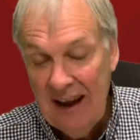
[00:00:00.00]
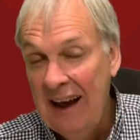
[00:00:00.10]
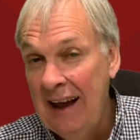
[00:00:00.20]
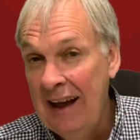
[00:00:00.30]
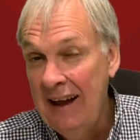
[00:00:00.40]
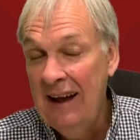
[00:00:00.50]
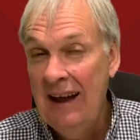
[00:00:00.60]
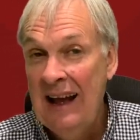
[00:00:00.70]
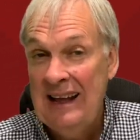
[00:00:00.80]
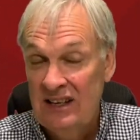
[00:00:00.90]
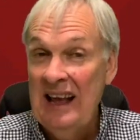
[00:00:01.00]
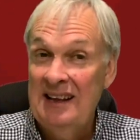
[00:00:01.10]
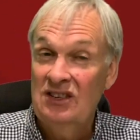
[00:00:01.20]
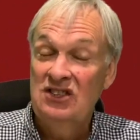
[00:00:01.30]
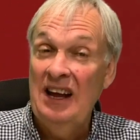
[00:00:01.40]

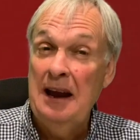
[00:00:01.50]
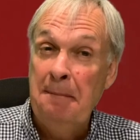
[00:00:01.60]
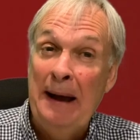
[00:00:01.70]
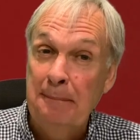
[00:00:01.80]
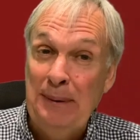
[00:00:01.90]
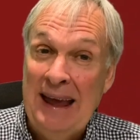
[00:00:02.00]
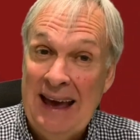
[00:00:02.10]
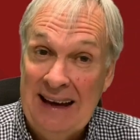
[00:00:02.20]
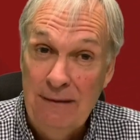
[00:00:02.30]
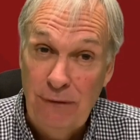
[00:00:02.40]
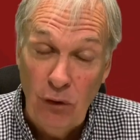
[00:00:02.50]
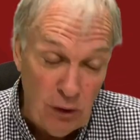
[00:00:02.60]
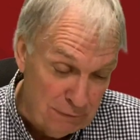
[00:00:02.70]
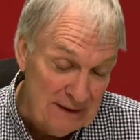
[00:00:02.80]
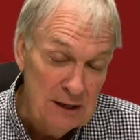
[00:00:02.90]
as a centre-back pairing
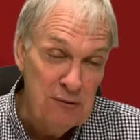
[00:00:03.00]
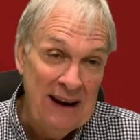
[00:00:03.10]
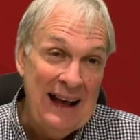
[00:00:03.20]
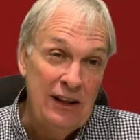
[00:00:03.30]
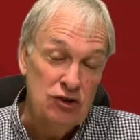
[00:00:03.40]
for Villarreal.